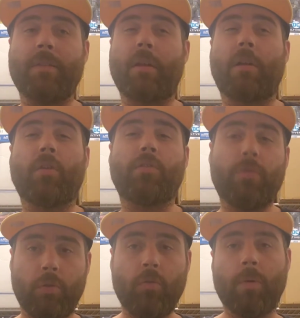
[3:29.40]
There are
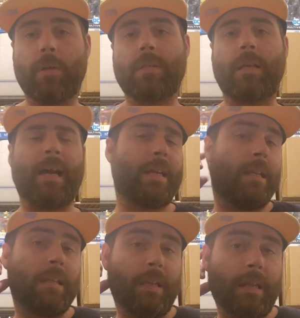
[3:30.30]
two books I
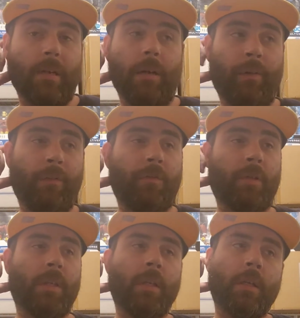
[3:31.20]
can think of
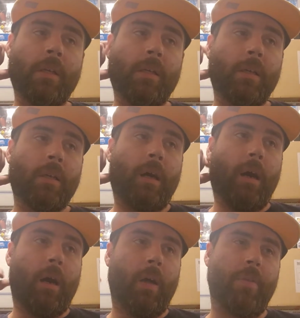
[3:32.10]

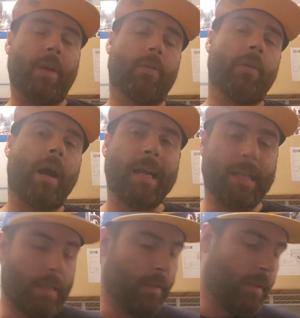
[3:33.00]
that are not
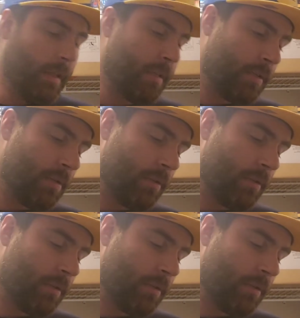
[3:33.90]
in this